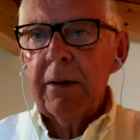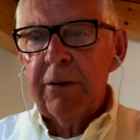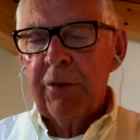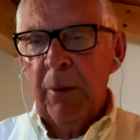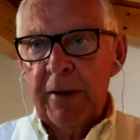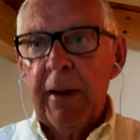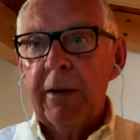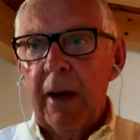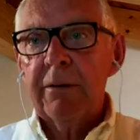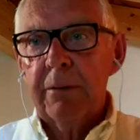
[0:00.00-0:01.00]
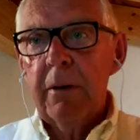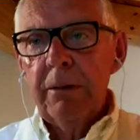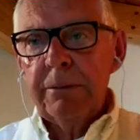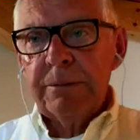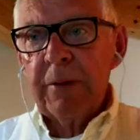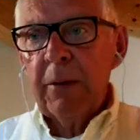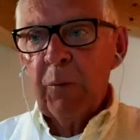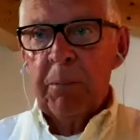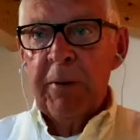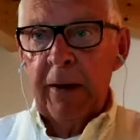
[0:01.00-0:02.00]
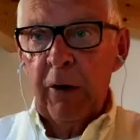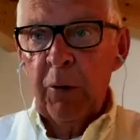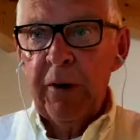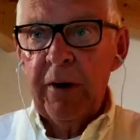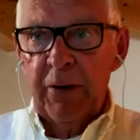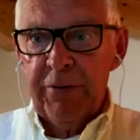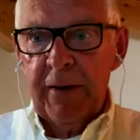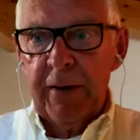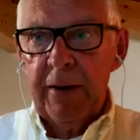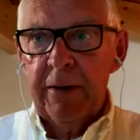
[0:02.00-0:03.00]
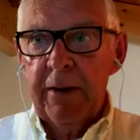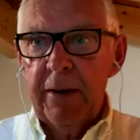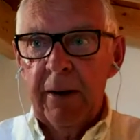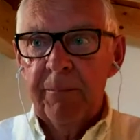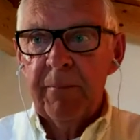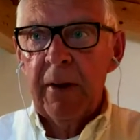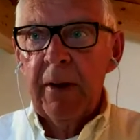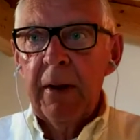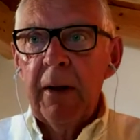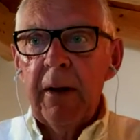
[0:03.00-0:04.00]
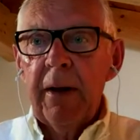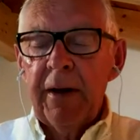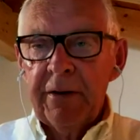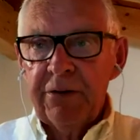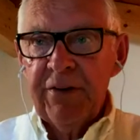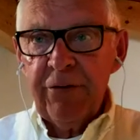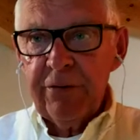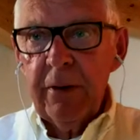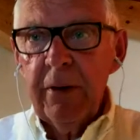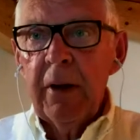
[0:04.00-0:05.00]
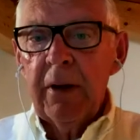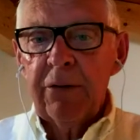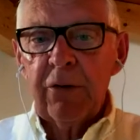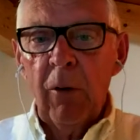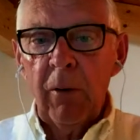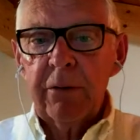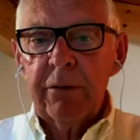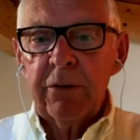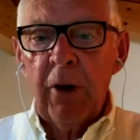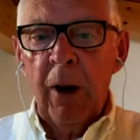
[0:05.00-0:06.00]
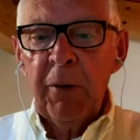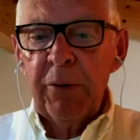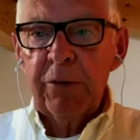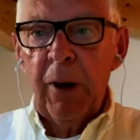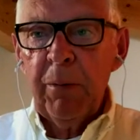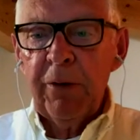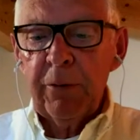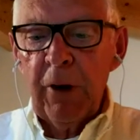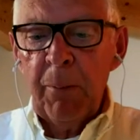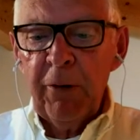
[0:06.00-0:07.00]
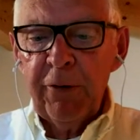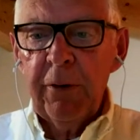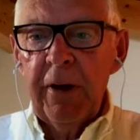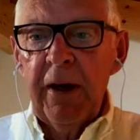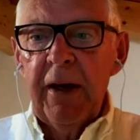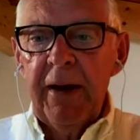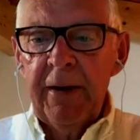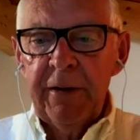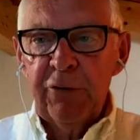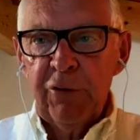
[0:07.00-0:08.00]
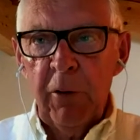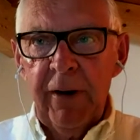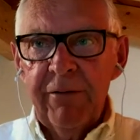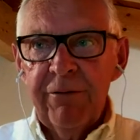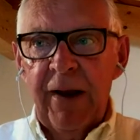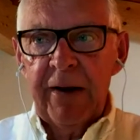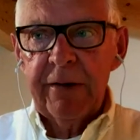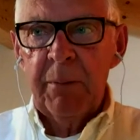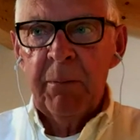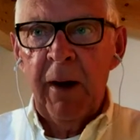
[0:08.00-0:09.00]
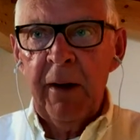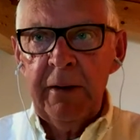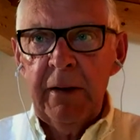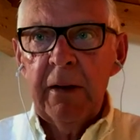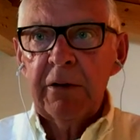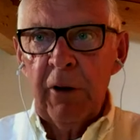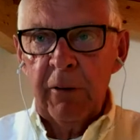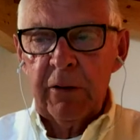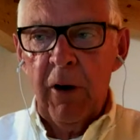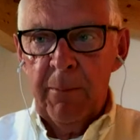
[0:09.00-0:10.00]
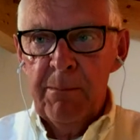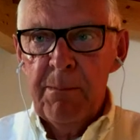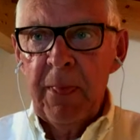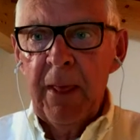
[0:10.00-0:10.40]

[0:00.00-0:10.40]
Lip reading: something that will be included, I think, in the text. It's called www.editorawaldemar.com.